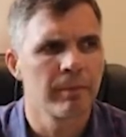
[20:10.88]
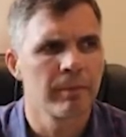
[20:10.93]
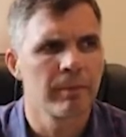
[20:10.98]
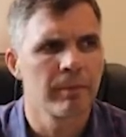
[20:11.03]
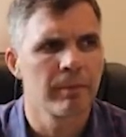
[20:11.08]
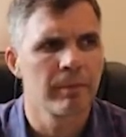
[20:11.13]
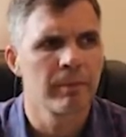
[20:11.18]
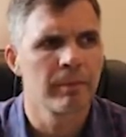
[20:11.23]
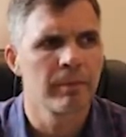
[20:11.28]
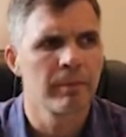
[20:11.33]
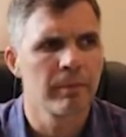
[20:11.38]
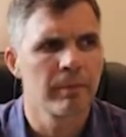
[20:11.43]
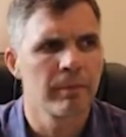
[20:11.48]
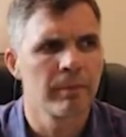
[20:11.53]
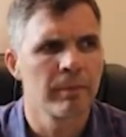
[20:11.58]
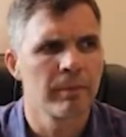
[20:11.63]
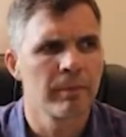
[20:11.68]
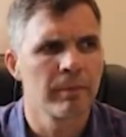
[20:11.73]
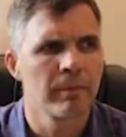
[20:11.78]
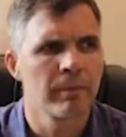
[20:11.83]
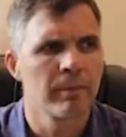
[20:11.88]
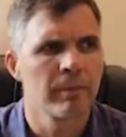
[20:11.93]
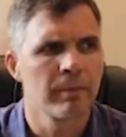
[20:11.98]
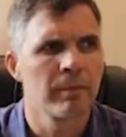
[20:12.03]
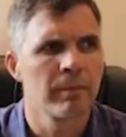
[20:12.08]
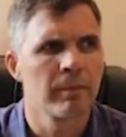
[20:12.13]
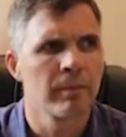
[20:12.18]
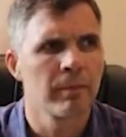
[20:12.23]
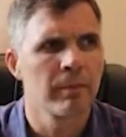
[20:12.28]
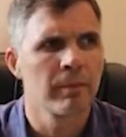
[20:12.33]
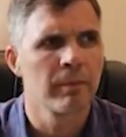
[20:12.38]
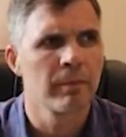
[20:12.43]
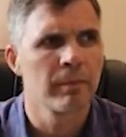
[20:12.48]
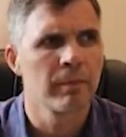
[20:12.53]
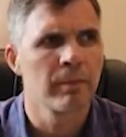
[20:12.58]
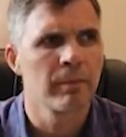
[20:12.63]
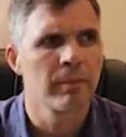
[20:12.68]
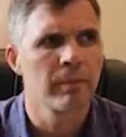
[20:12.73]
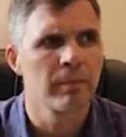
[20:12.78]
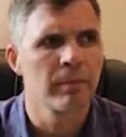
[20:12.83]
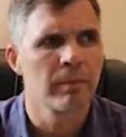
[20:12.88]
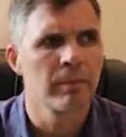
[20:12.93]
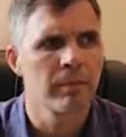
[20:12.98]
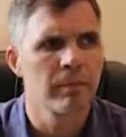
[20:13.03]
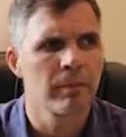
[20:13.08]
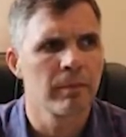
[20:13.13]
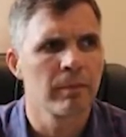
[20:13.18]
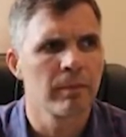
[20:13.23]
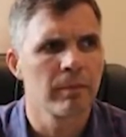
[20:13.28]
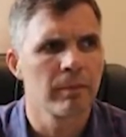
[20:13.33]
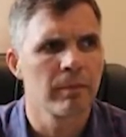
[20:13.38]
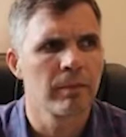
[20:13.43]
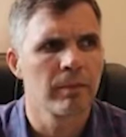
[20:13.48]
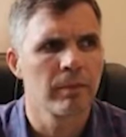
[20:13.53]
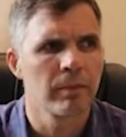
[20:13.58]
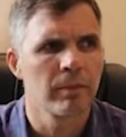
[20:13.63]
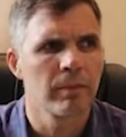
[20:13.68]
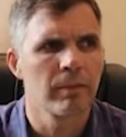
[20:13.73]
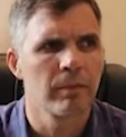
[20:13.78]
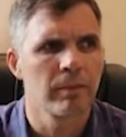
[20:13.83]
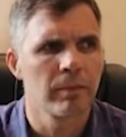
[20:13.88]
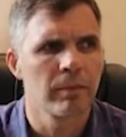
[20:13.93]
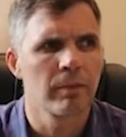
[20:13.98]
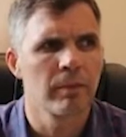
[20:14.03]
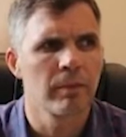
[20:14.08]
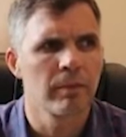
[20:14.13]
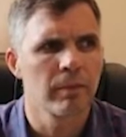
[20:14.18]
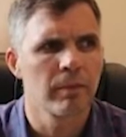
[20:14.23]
No words are spoken by the person on screen.